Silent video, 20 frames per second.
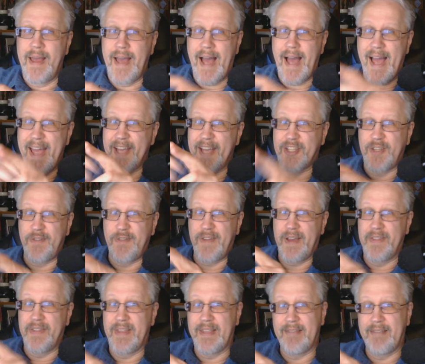I actually
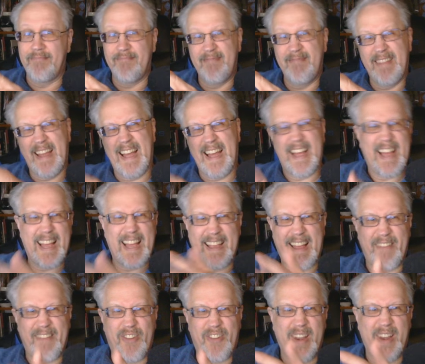found that
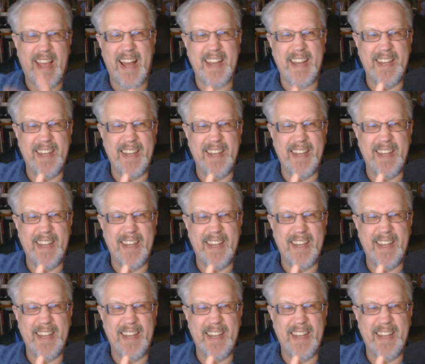I've already got